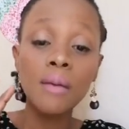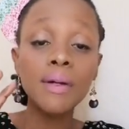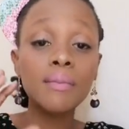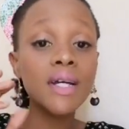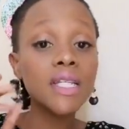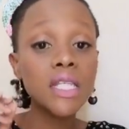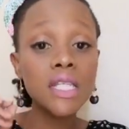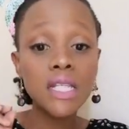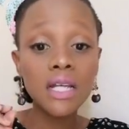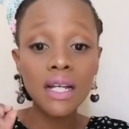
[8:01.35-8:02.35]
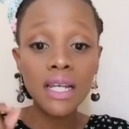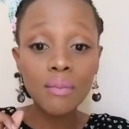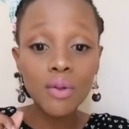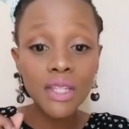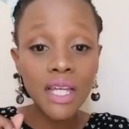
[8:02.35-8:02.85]
But my sister,
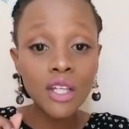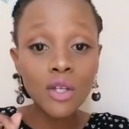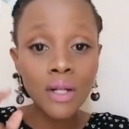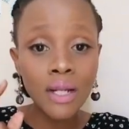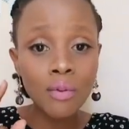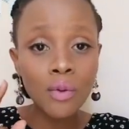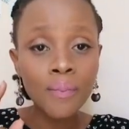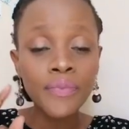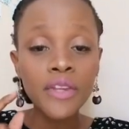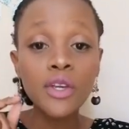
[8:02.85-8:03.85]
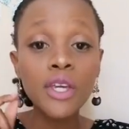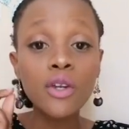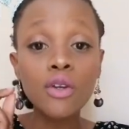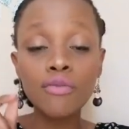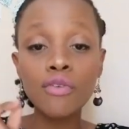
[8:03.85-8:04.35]
Lebo, thank you, Lebo. You
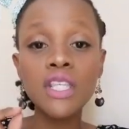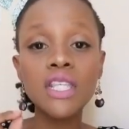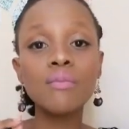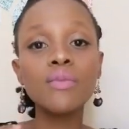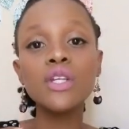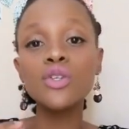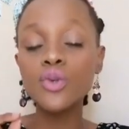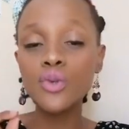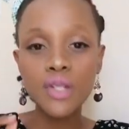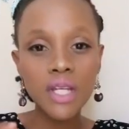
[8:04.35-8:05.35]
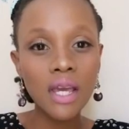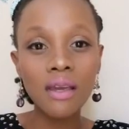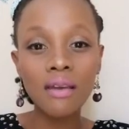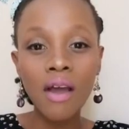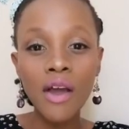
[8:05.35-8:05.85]
cannot force somebody to
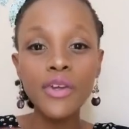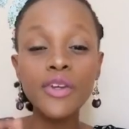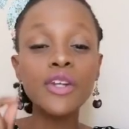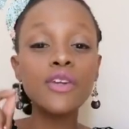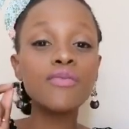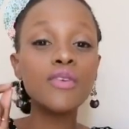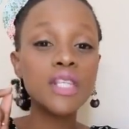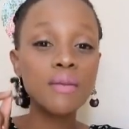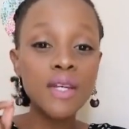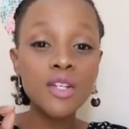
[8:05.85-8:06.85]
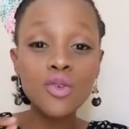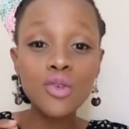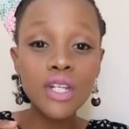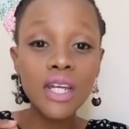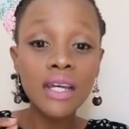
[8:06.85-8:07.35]
stay. You cannot force a man to
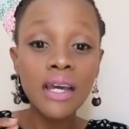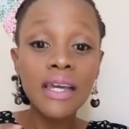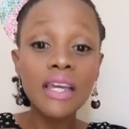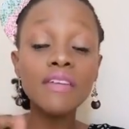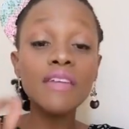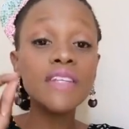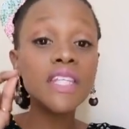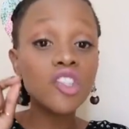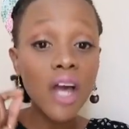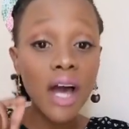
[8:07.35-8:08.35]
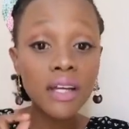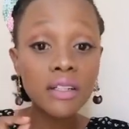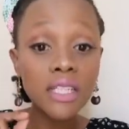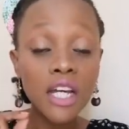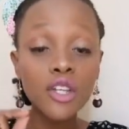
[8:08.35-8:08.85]
stay, even if it's a
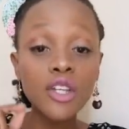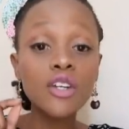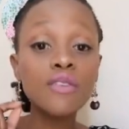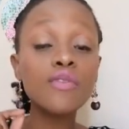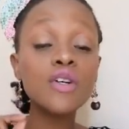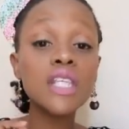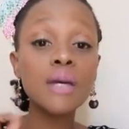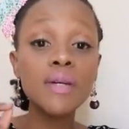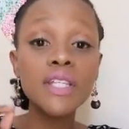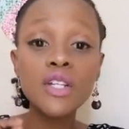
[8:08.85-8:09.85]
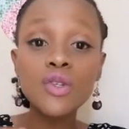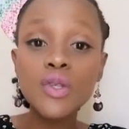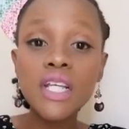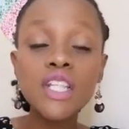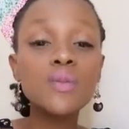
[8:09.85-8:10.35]
child. You cannot force a person to
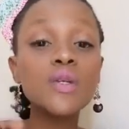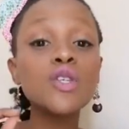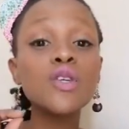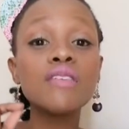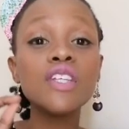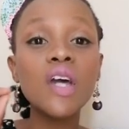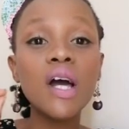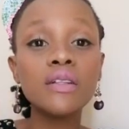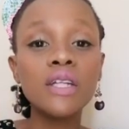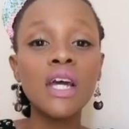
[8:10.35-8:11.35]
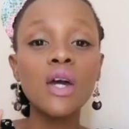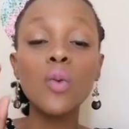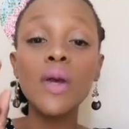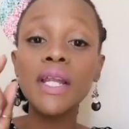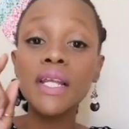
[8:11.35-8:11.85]
stay just because you have a child.
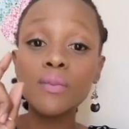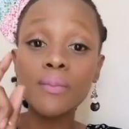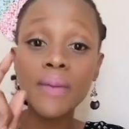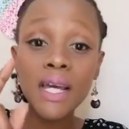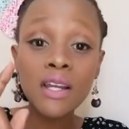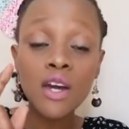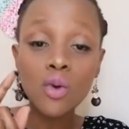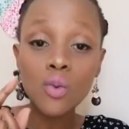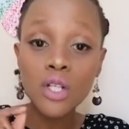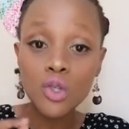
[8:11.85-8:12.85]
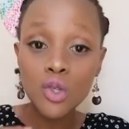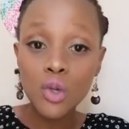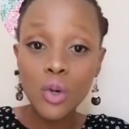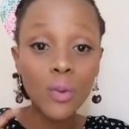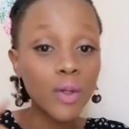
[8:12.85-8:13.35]
When a man wants to
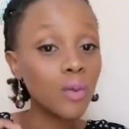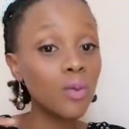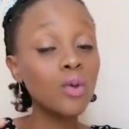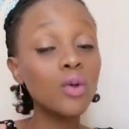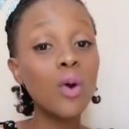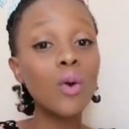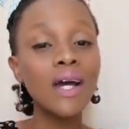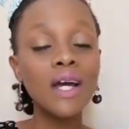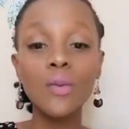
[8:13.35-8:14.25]
go, he will go.